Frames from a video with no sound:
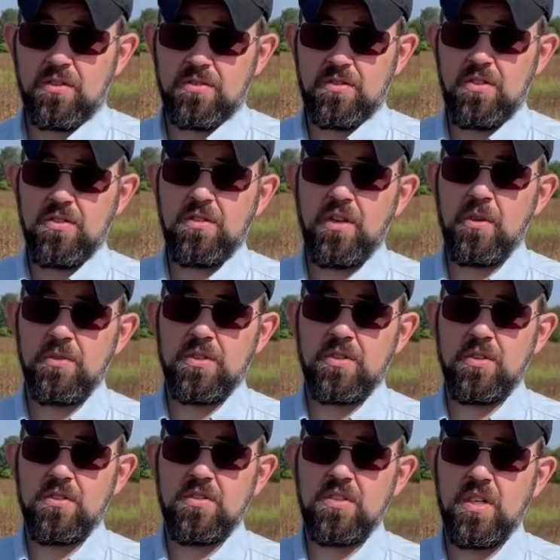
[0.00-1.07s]
There's usually always a
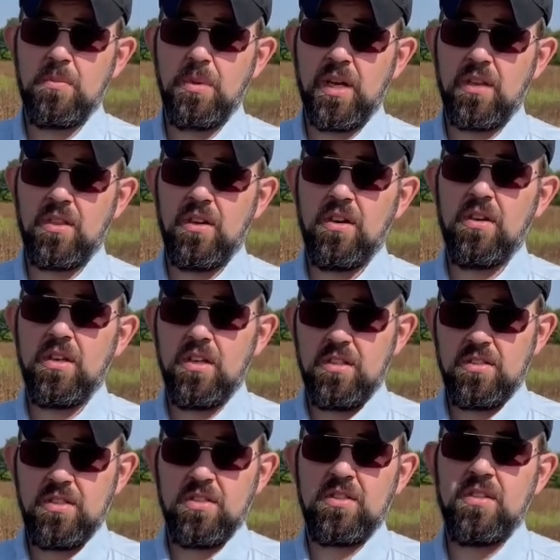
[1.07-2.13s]
good seed bank there.
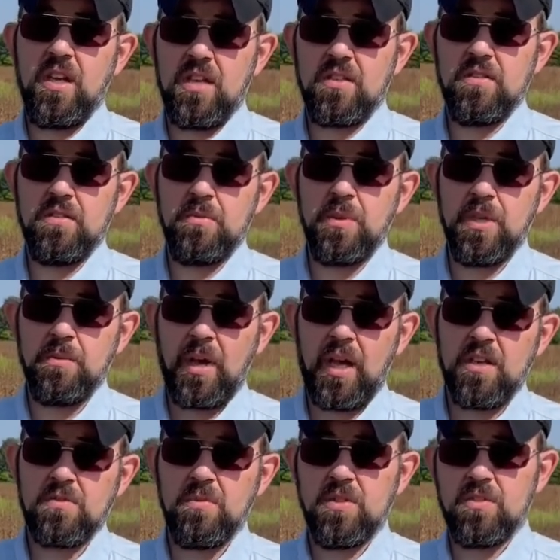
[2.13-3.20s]
It just takes a little bit of
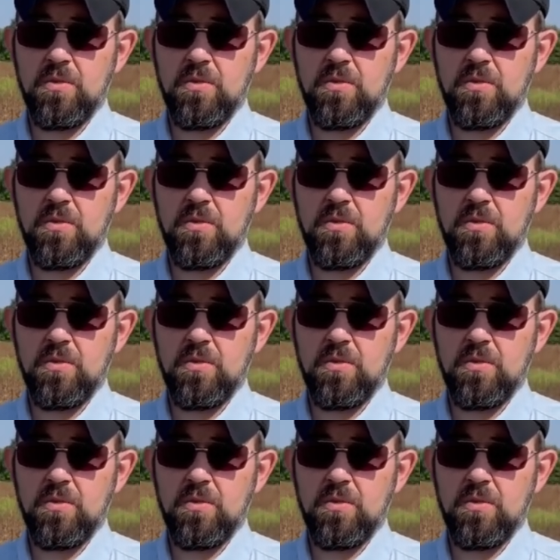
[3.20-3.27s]
management.